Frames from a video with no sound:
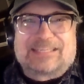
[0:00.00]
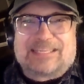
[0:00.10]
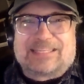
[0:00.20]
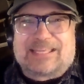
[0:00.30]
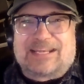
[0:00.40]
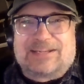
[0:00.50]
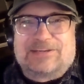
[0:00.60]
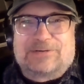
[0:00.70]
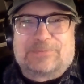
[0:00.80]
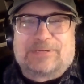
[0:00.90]
get that
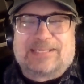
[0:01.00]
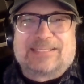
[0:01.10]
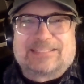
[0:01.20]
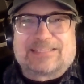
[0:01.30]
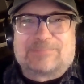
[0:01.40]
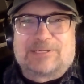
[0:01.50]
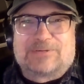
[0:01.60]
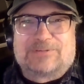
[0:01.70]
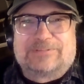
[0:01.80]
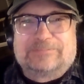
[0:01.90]
underway. That'd be
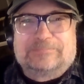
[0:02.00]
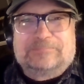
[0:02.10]
cool.